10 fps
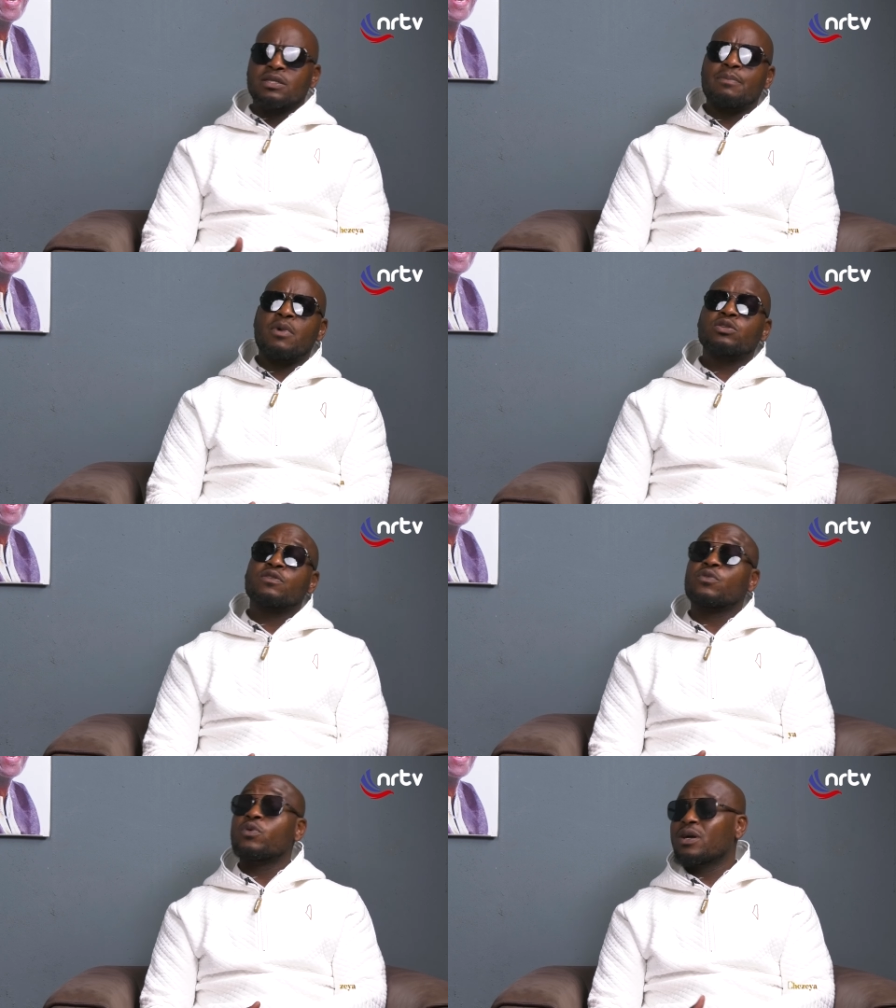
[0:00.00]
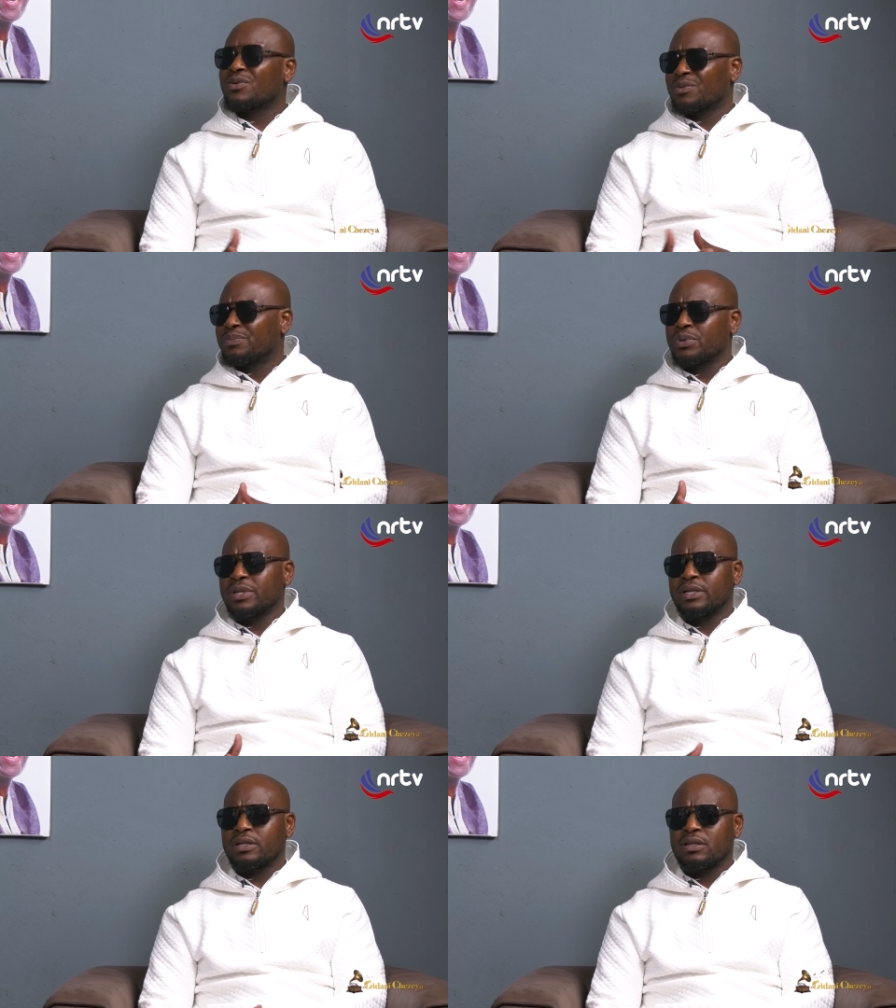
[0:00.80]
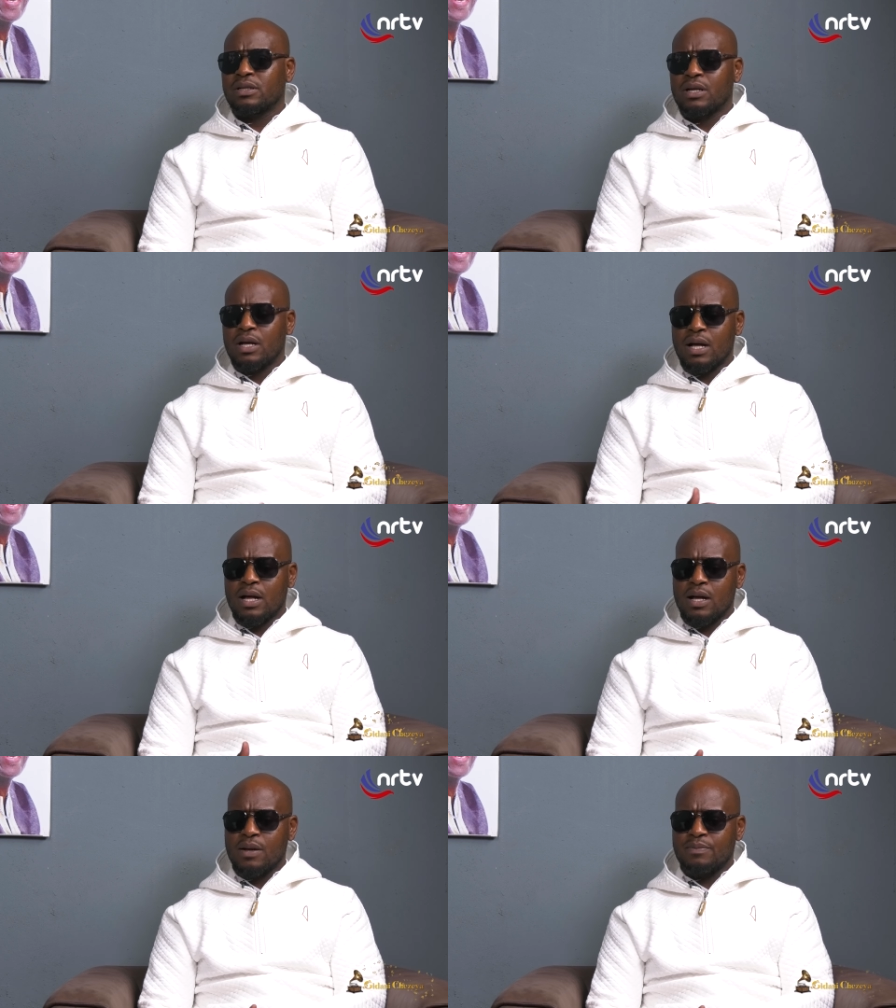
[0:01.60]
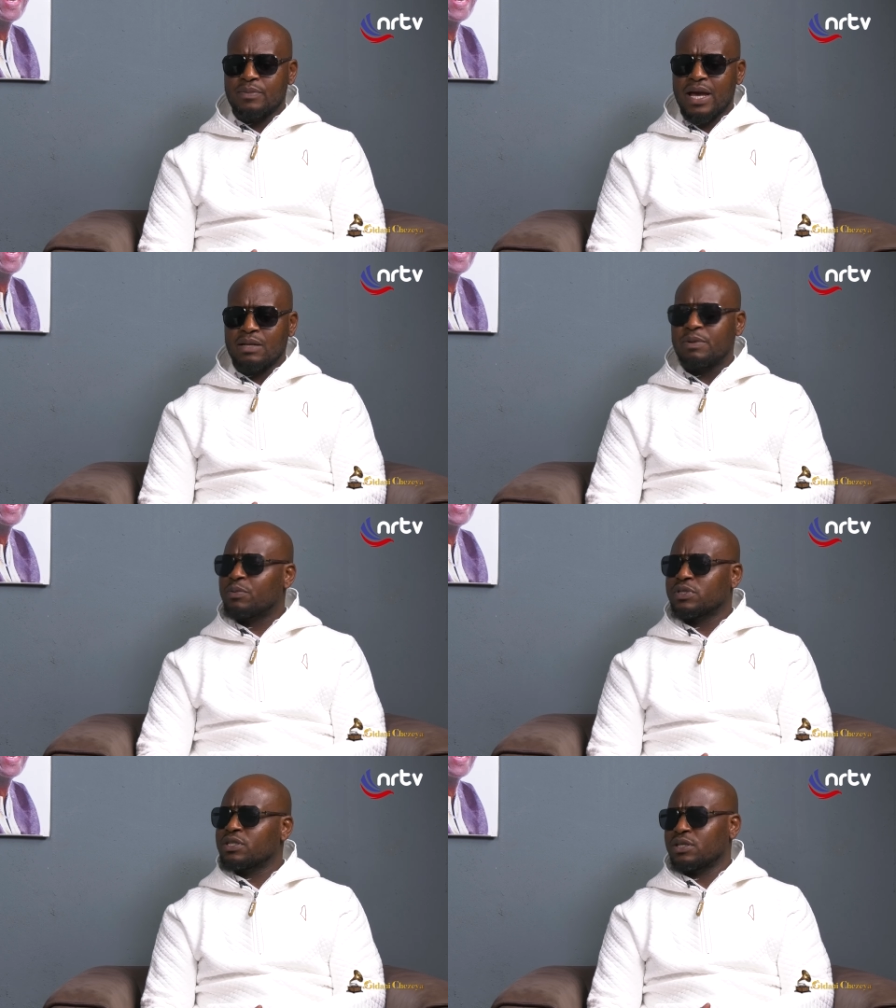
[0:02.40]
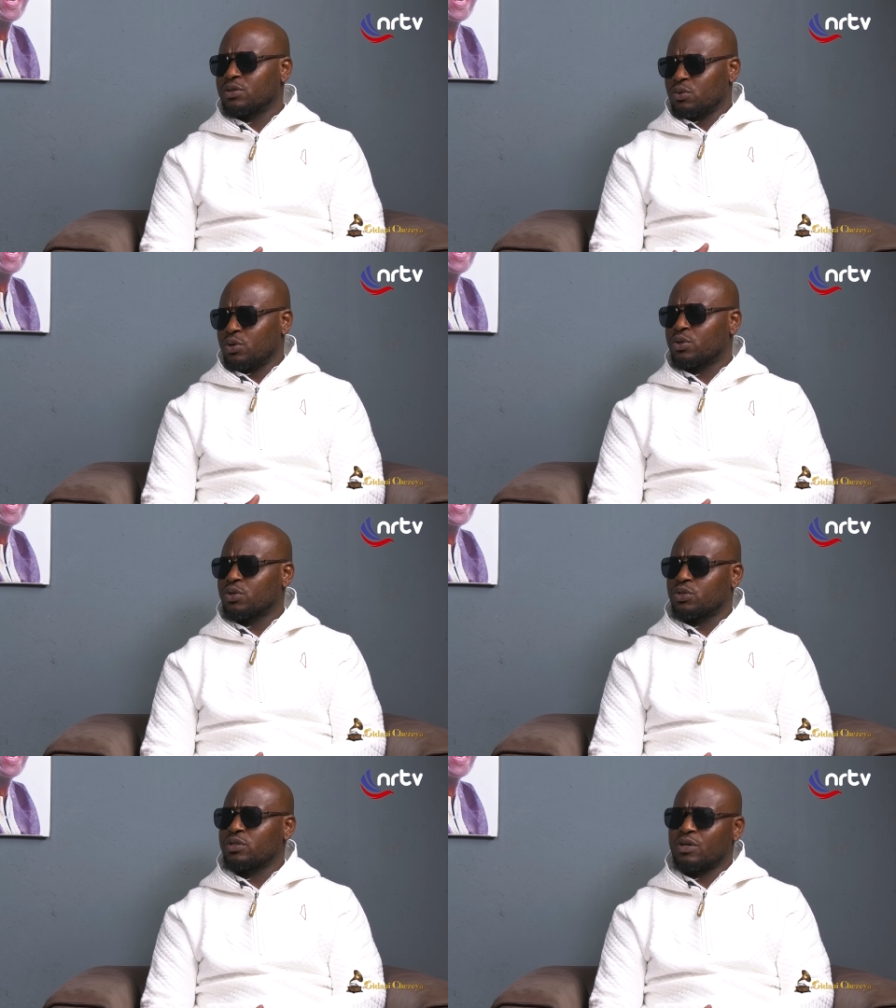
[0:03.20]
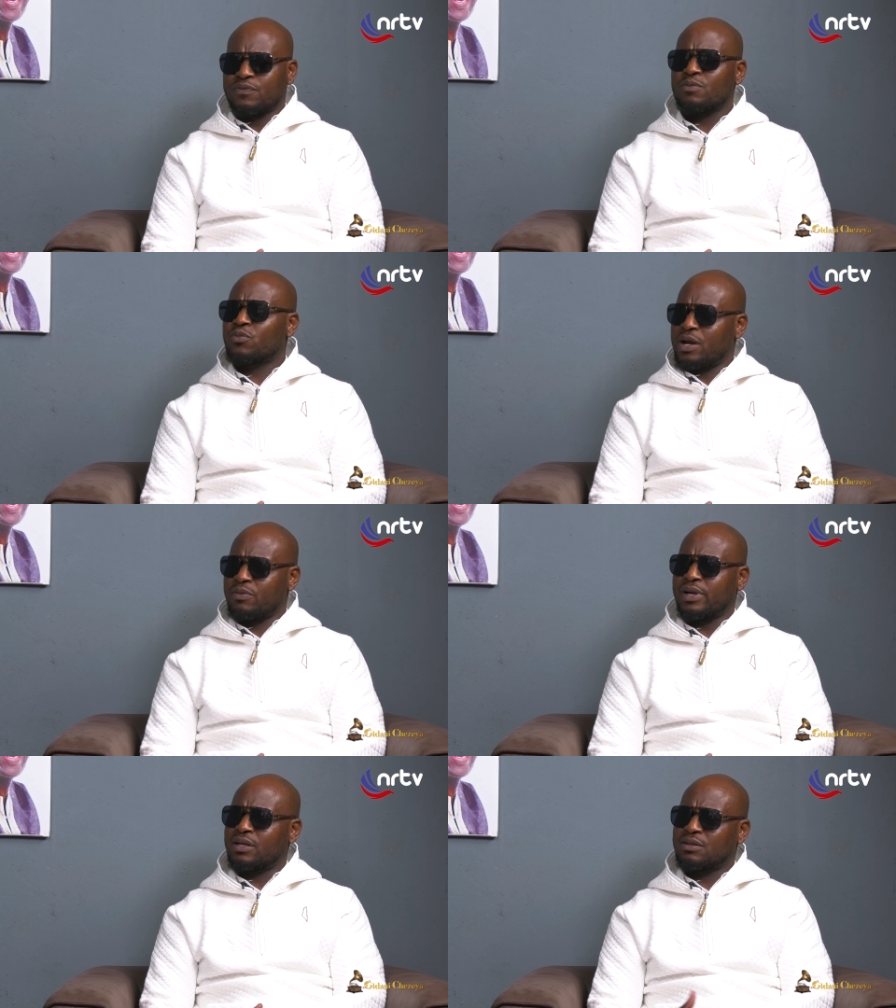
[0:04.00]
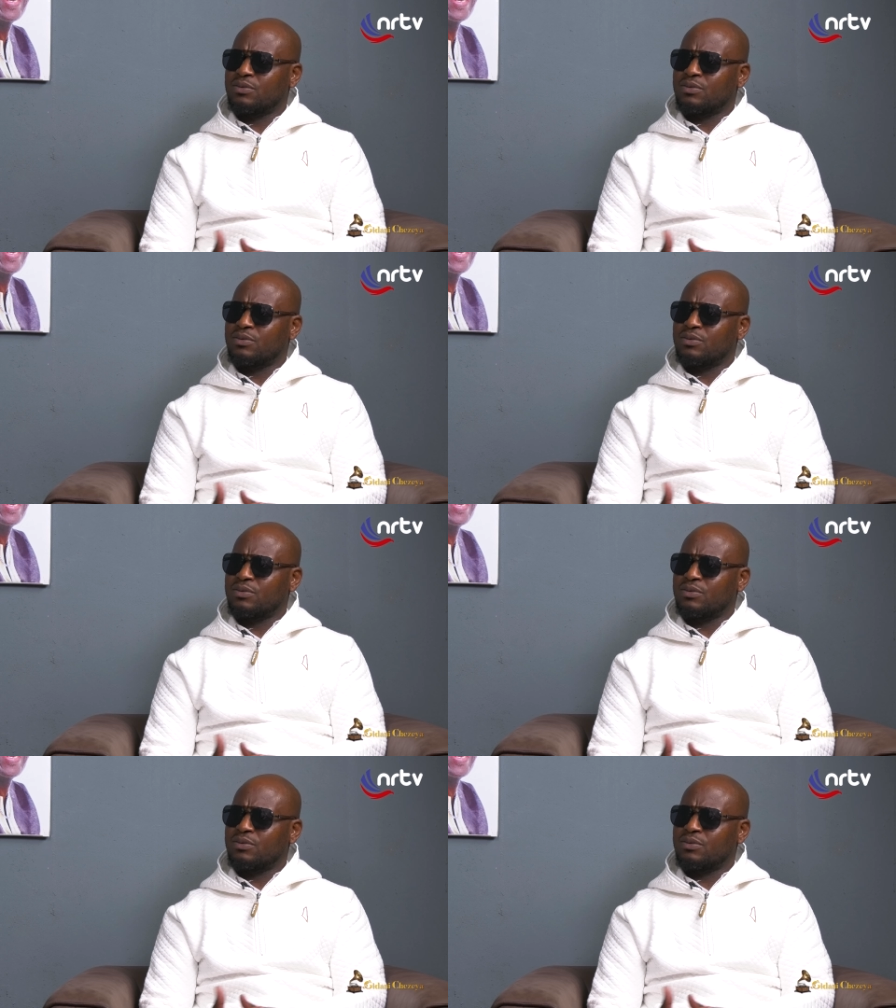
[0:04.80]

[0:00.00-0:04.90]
The amount of work we put in, um, and people just ignore you because you're, not, you're from Kwekwe.